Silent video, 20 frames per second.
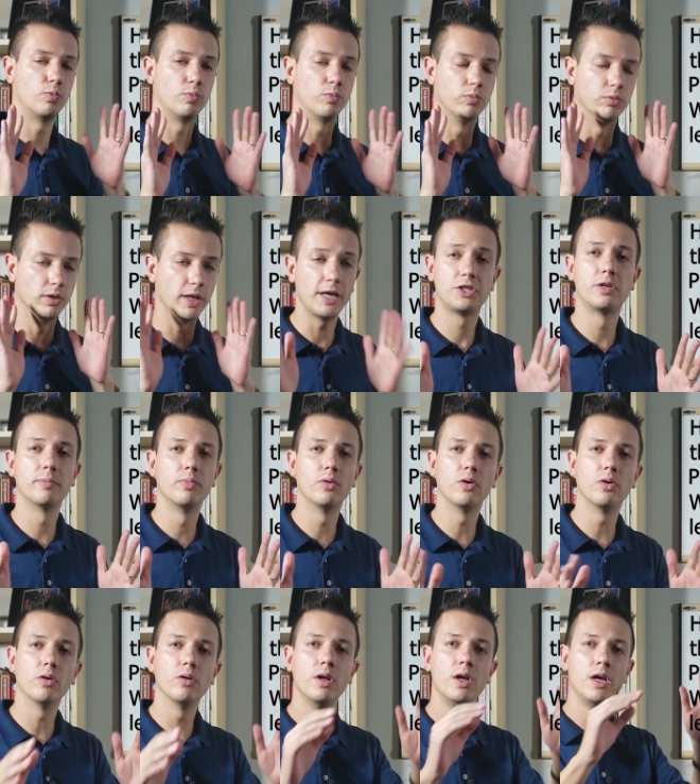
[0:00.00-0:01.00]

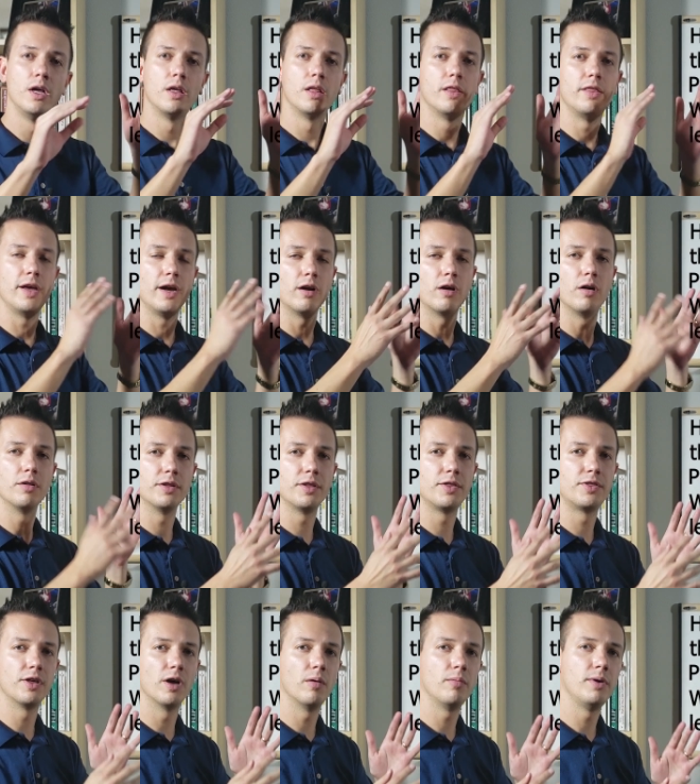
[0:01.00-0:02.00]
legible there on the
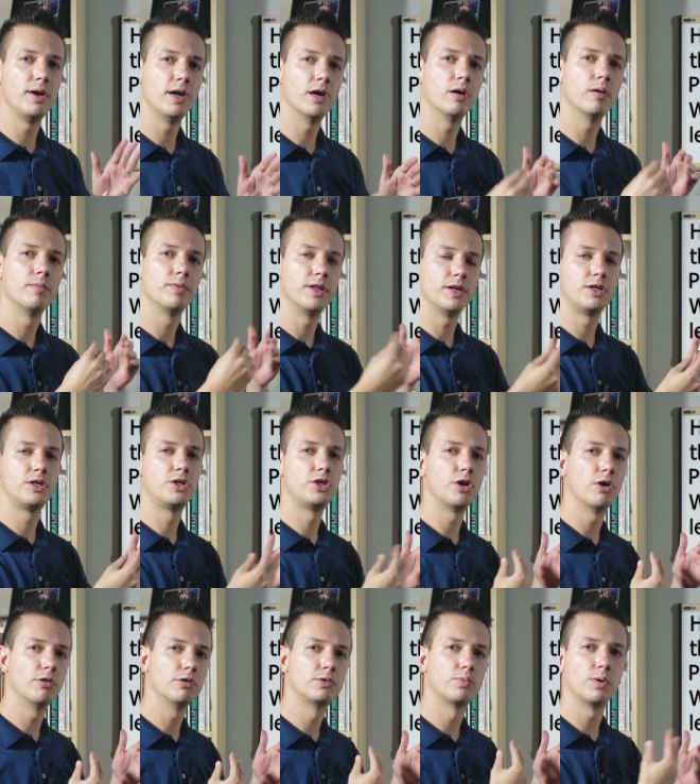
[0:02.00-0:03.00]
thumbnail that
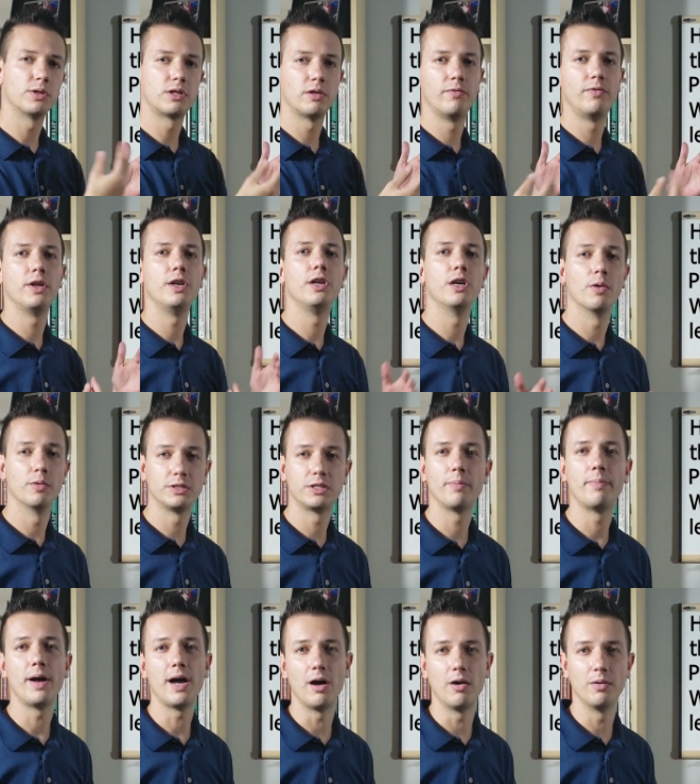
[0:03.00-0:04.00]
shows what the video is
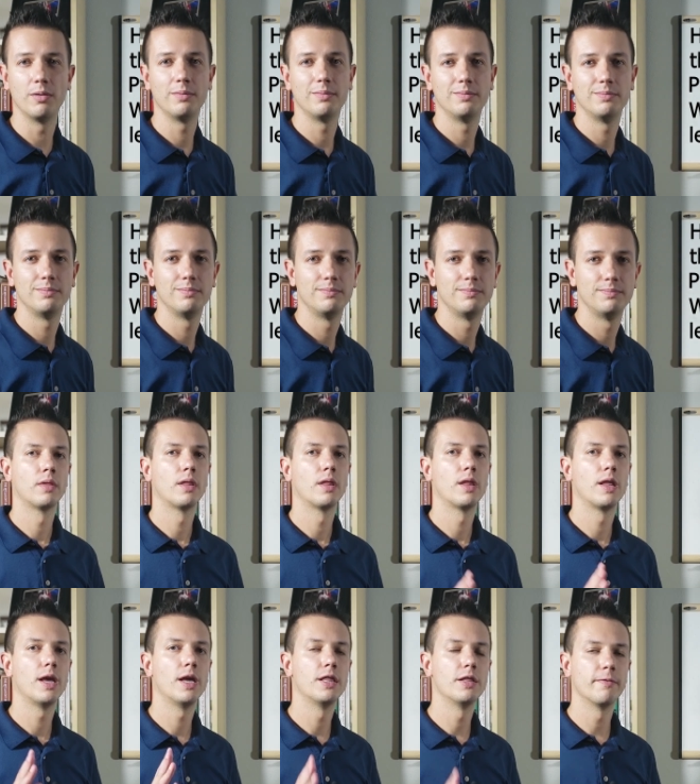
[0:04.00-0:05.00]
about.
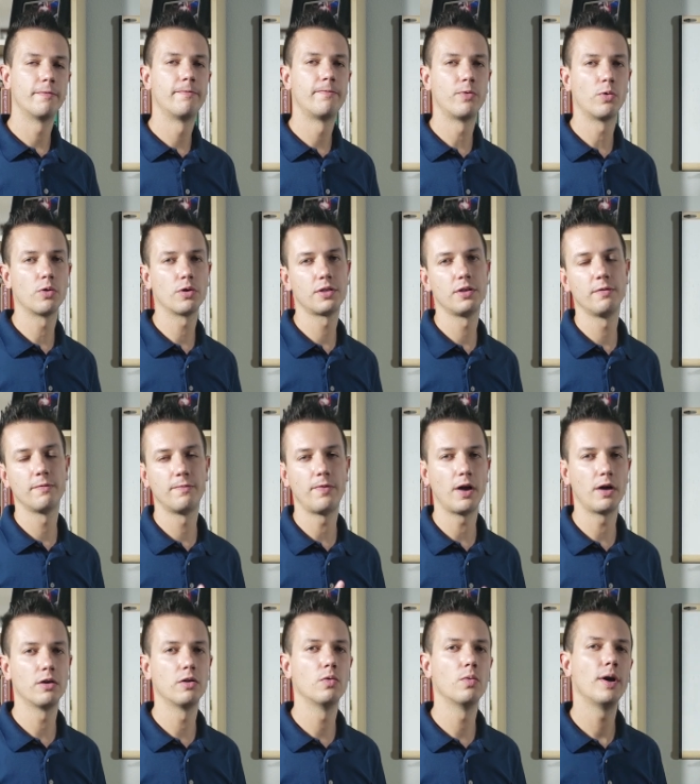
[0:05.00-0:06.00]
And the fourth and
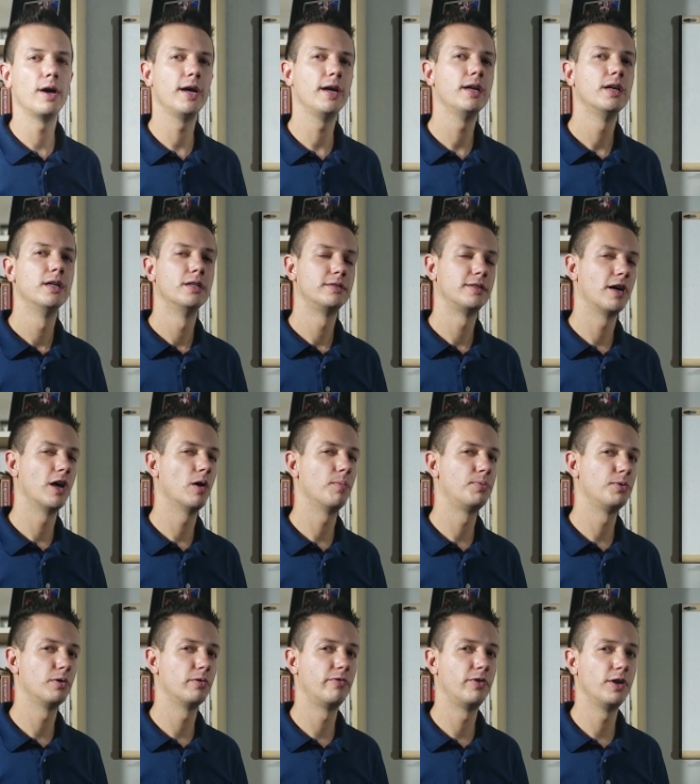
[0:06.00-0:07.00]
final way to
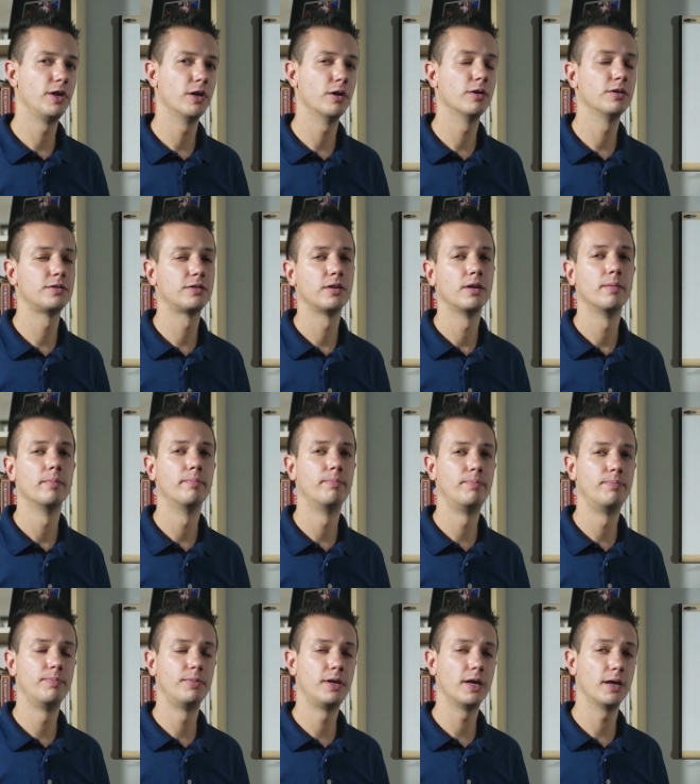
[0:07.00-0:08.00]
help your videos
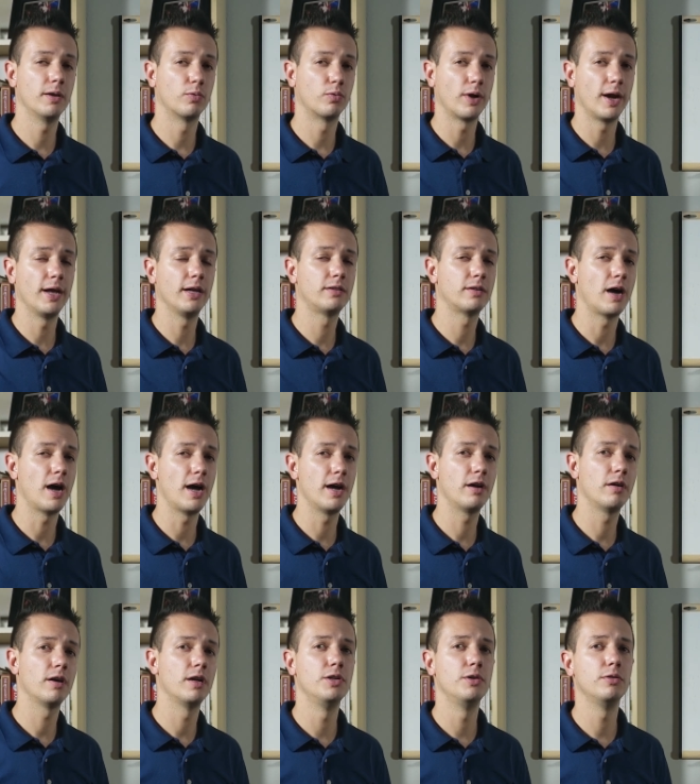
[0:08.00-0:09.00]
get ranked
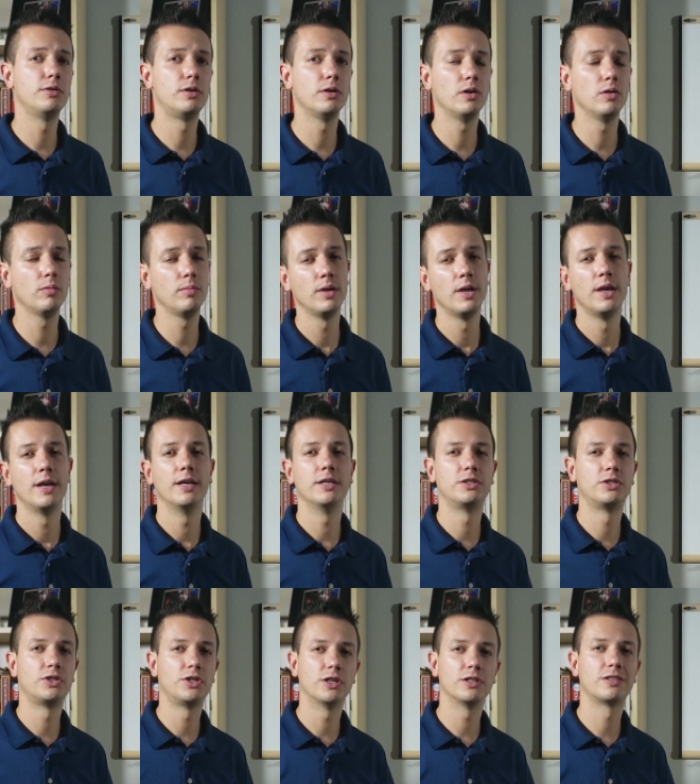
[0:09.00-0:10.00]
higher in YouTube
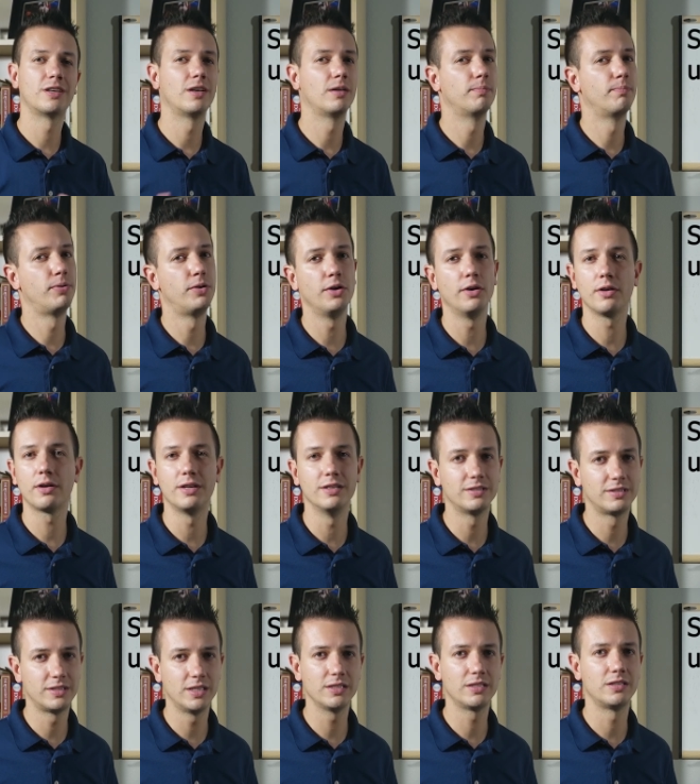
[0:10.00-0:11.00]
is just pure
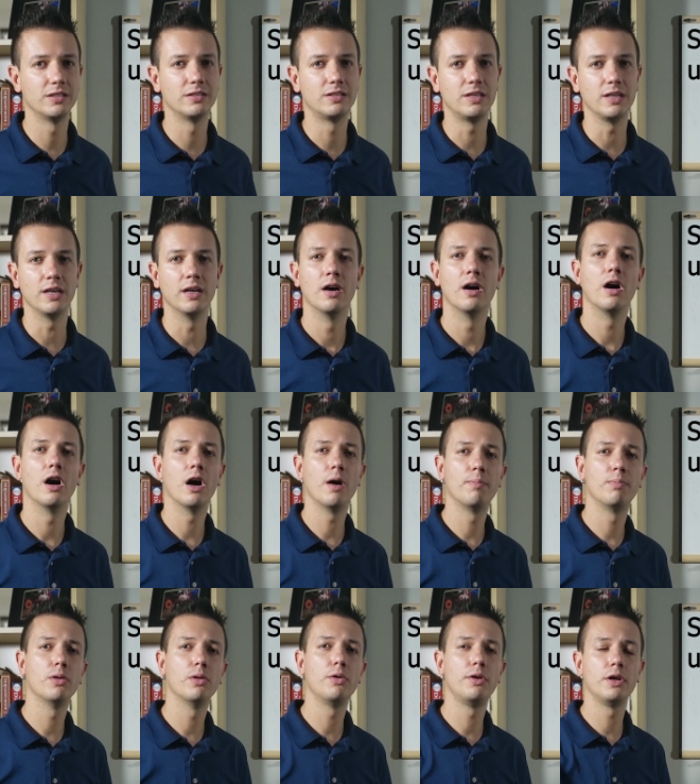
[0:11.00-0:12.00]
consistency,
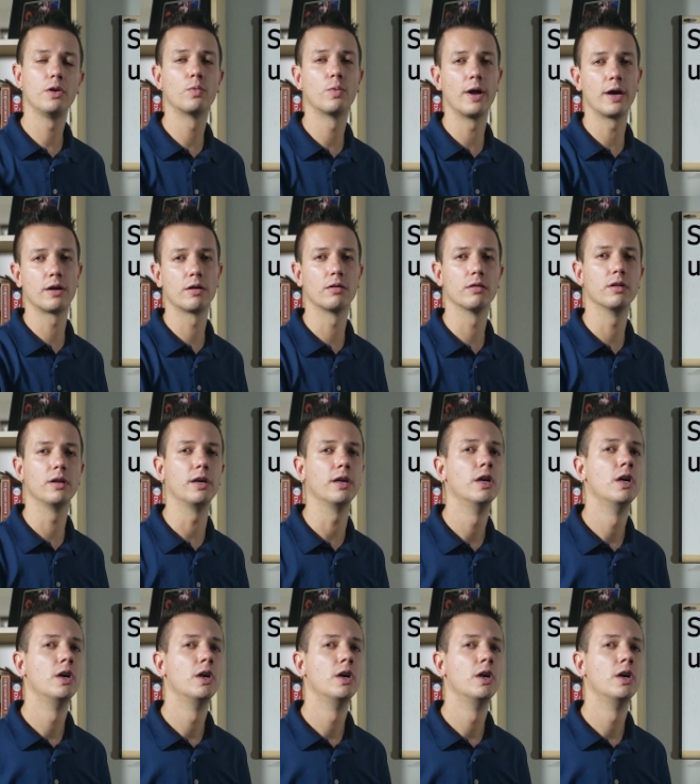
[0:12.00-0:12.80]
uploading regularly.